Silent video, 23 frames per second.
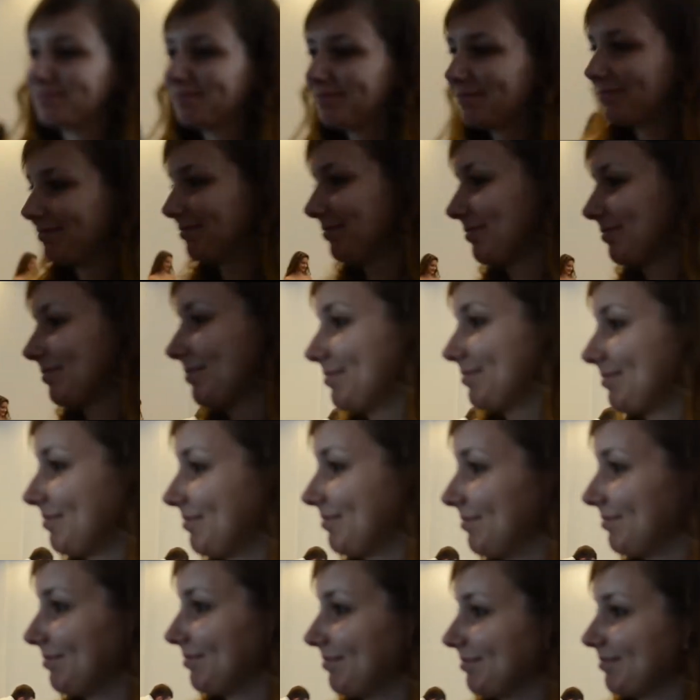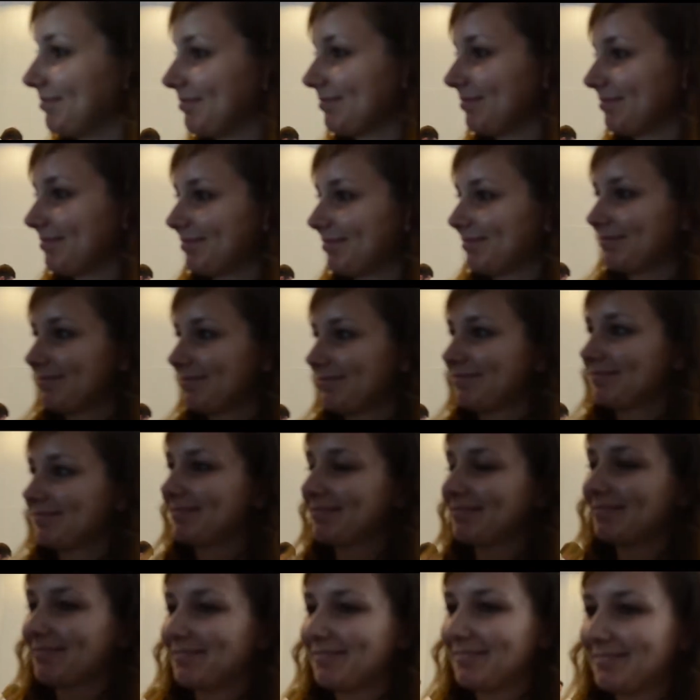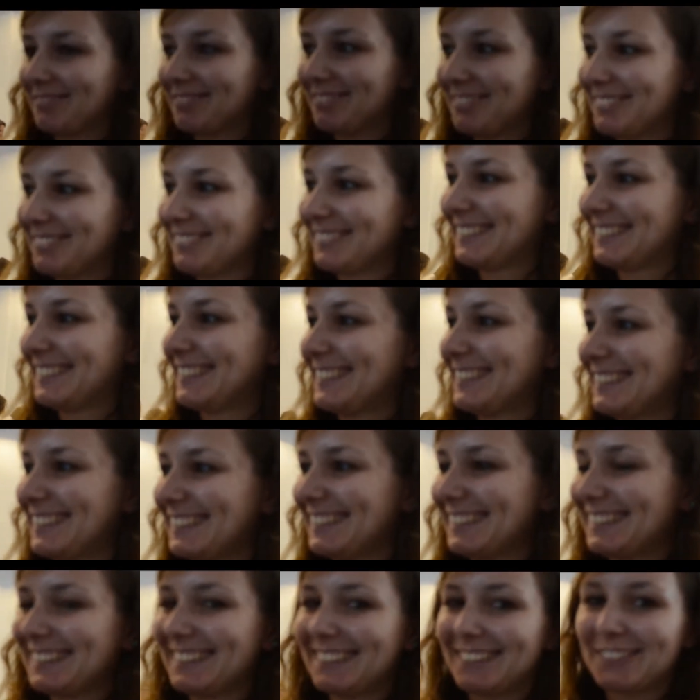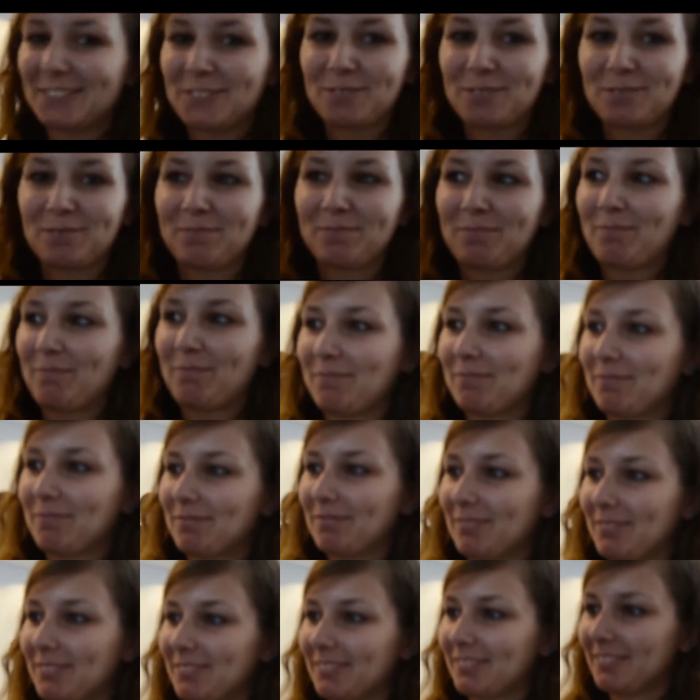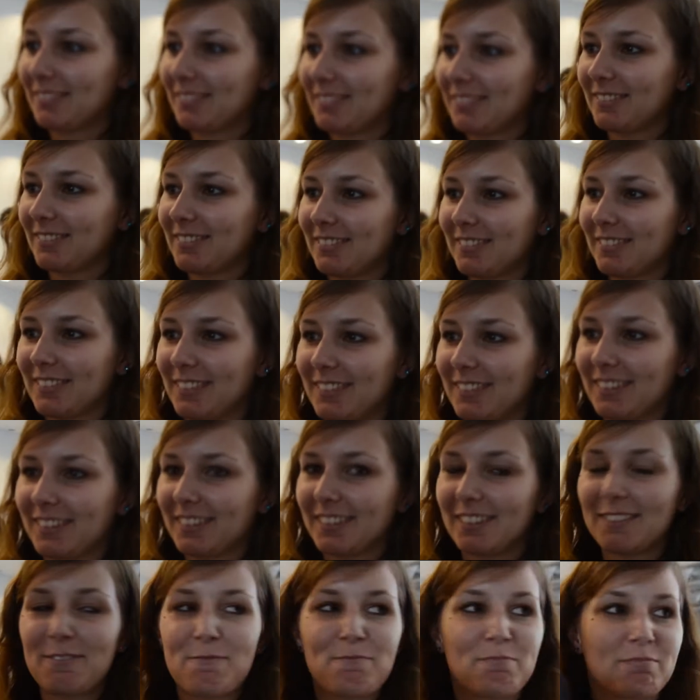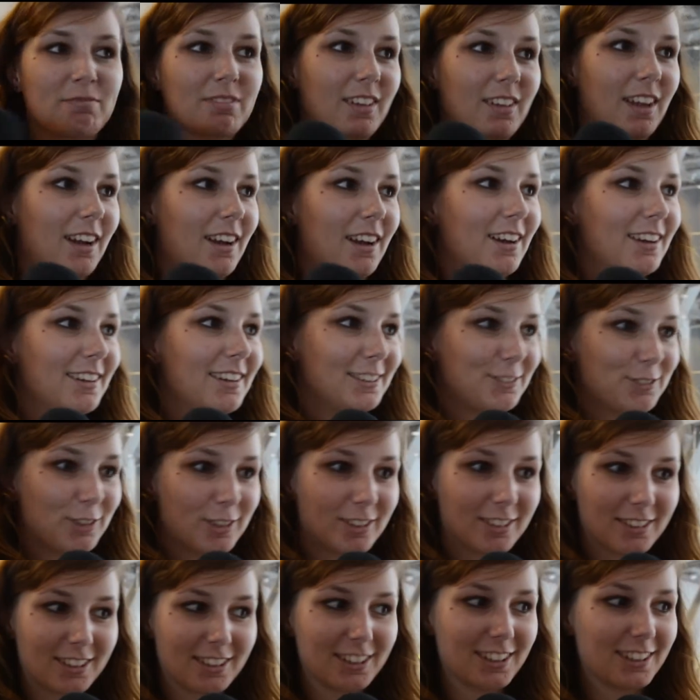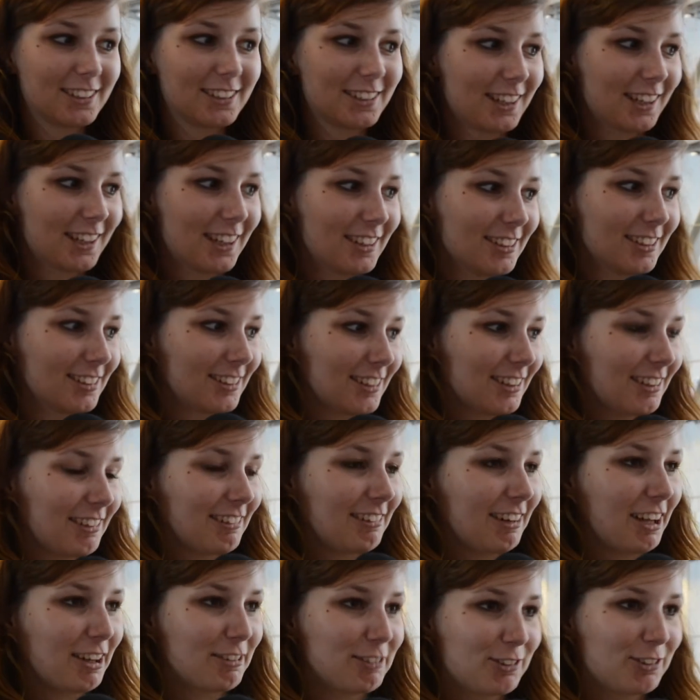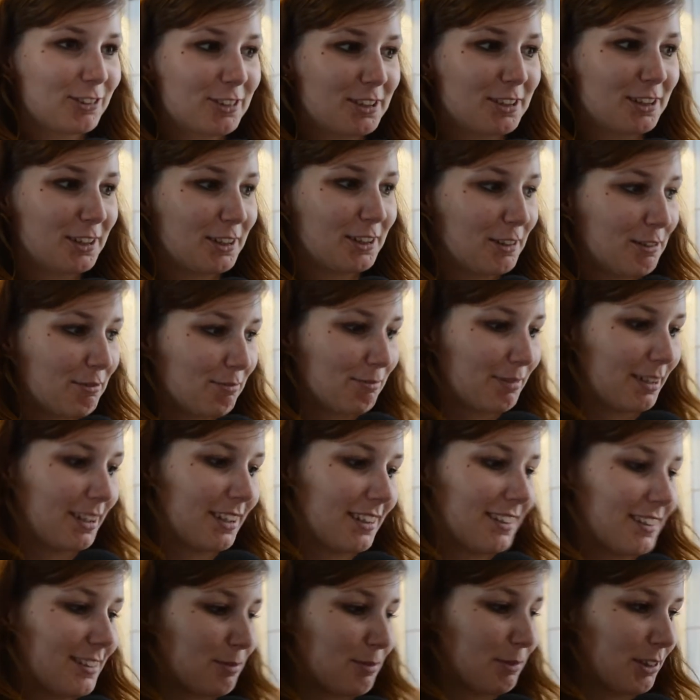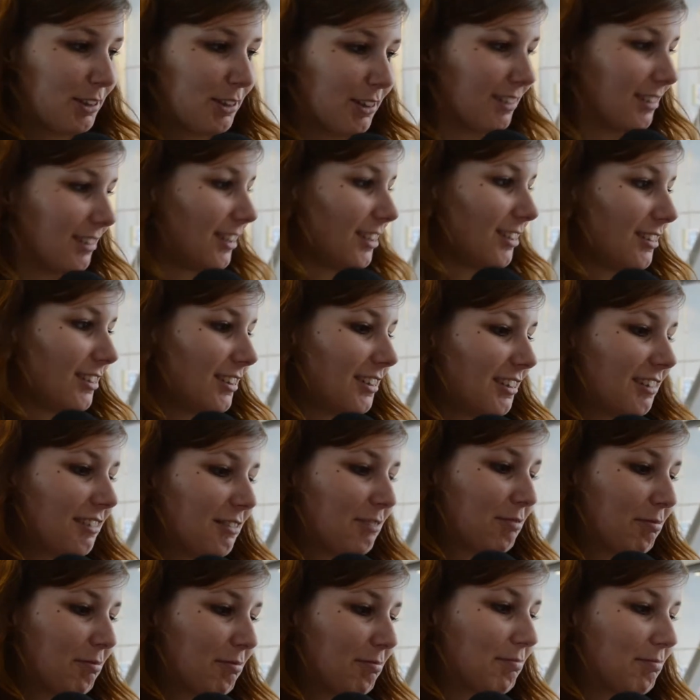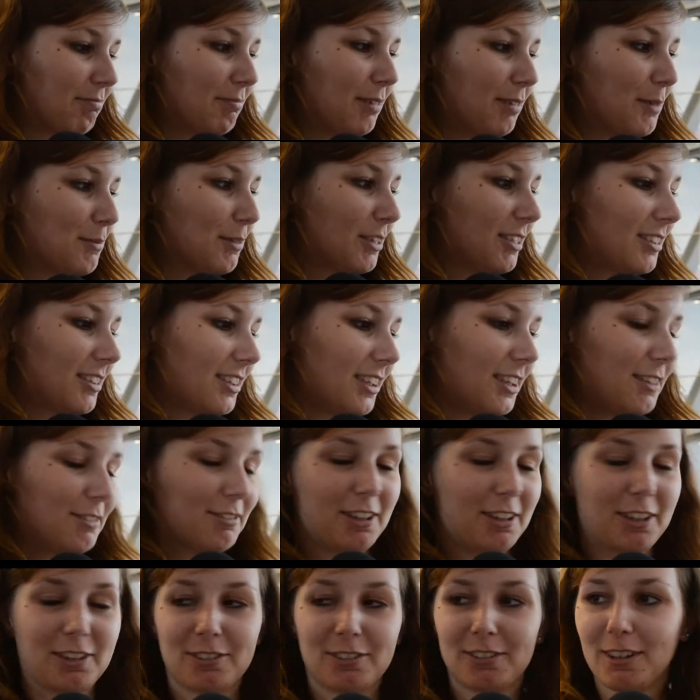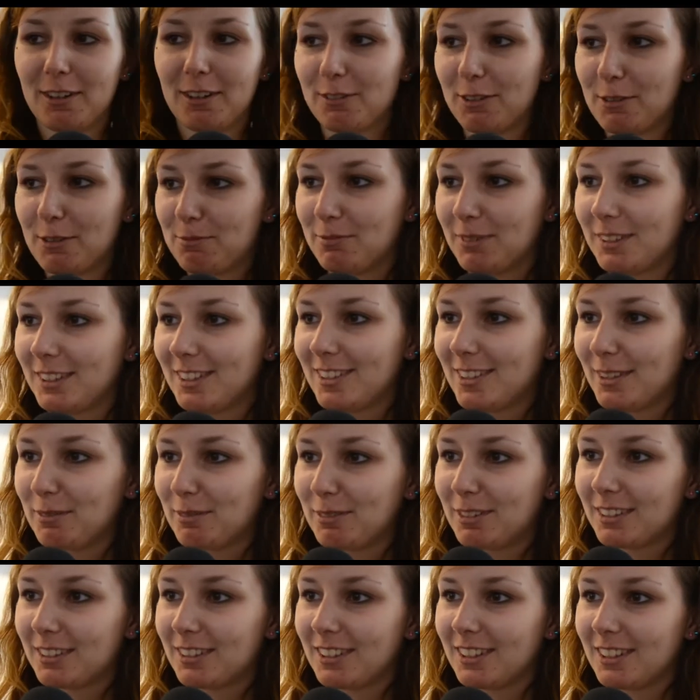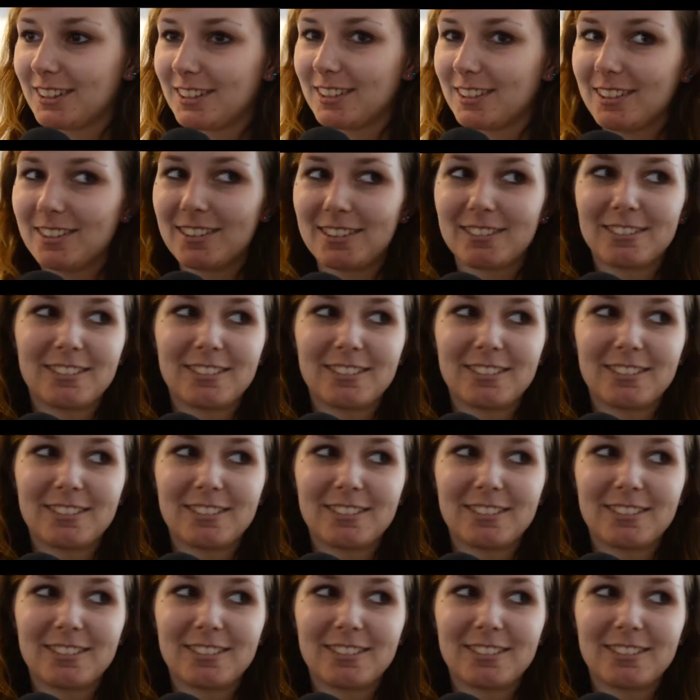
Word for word: is Judith. She is a very nice girl. So Judith, how did you like the presentations here? It was really interesting. I was really amazed, because I think by myself I could never build something like this.